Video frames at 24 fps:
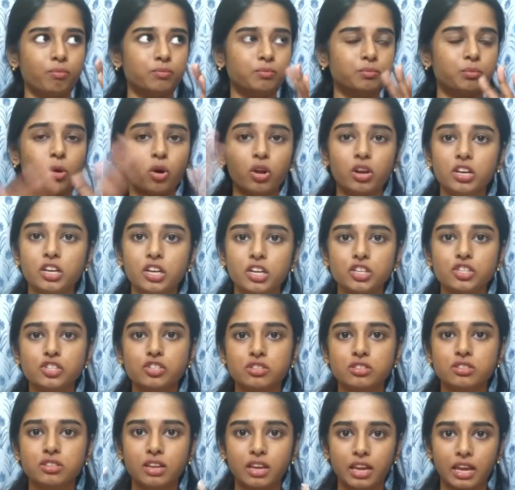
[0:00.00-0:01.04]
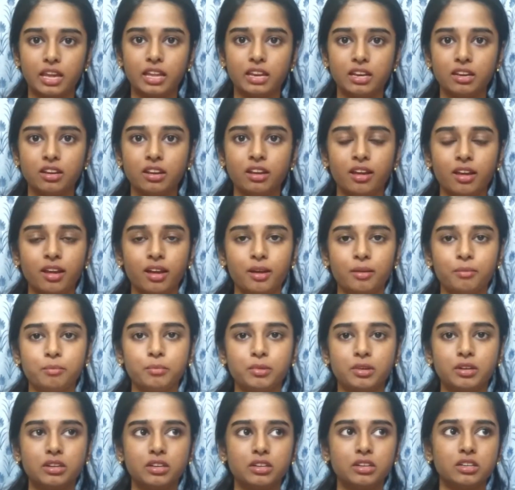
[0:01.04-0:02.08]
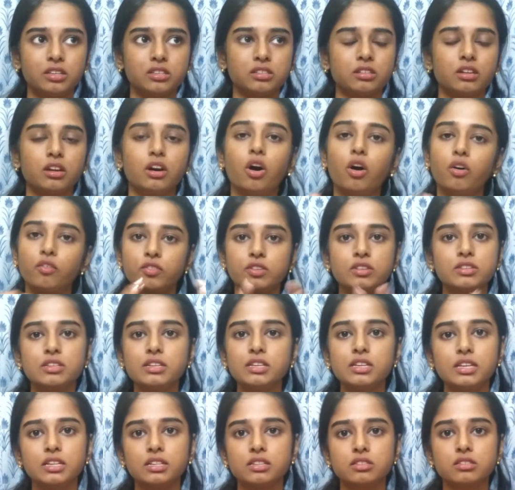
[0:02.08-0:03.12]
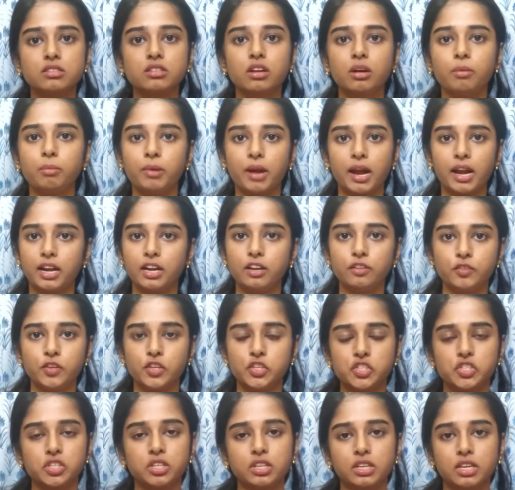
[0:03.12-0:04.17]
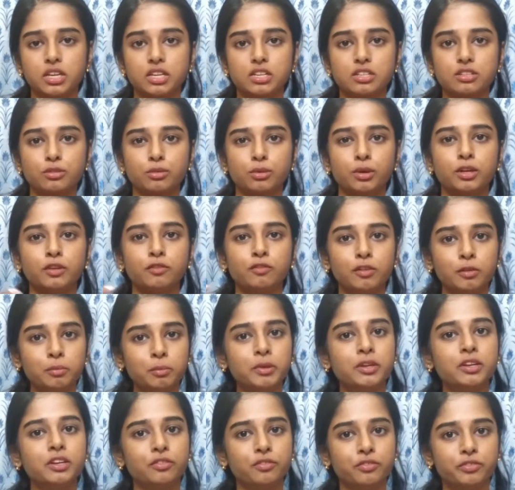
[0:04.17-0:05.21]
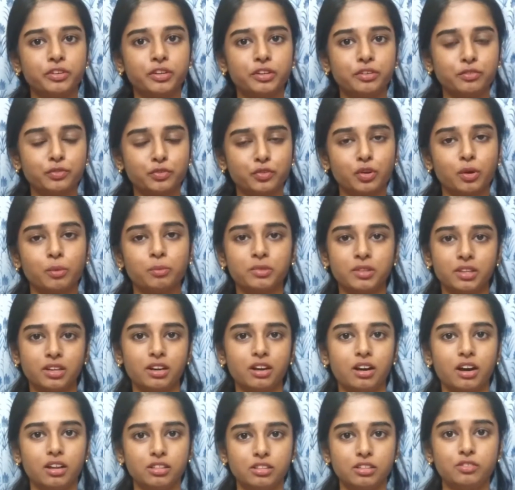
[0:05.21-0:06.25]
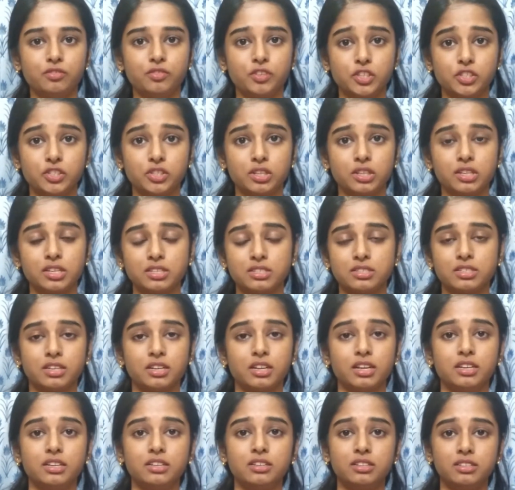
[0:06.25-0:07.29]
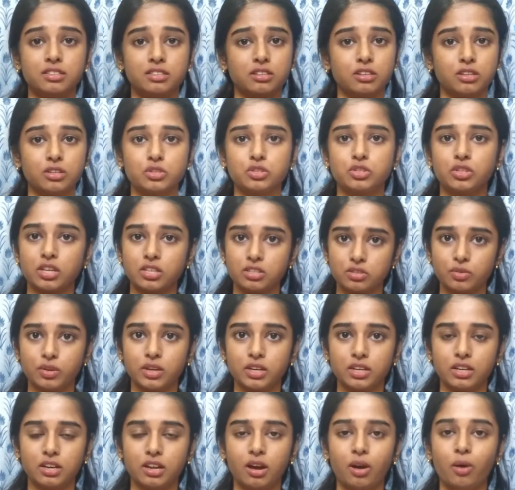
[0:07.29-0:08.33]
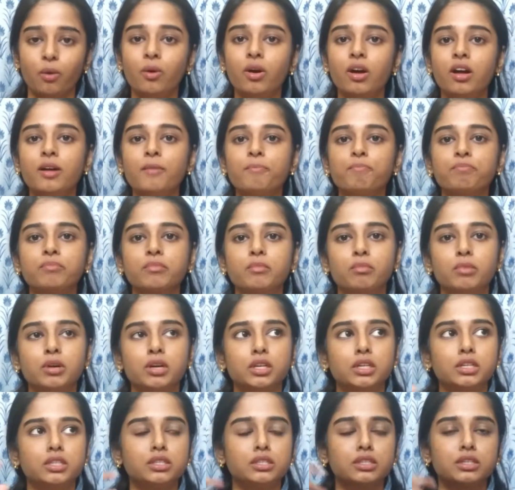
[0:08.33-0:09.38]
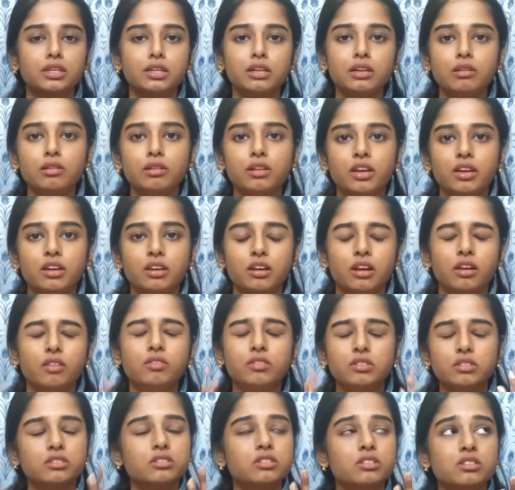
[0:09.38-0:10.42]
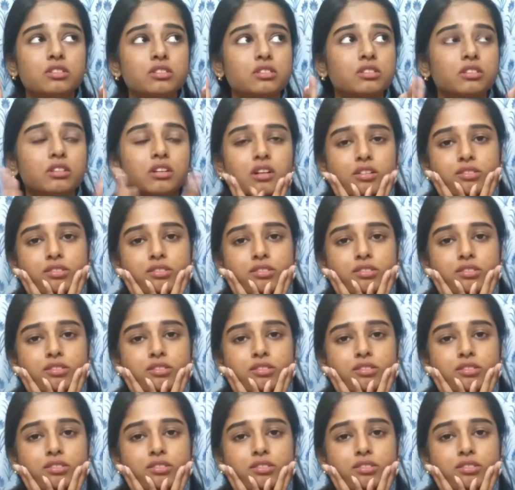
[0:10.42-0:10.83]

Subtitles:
polished skin, because obviously it's a bridal facial kit, so it will be different from the other facial kits that I discussed just right now. But still, like, I was just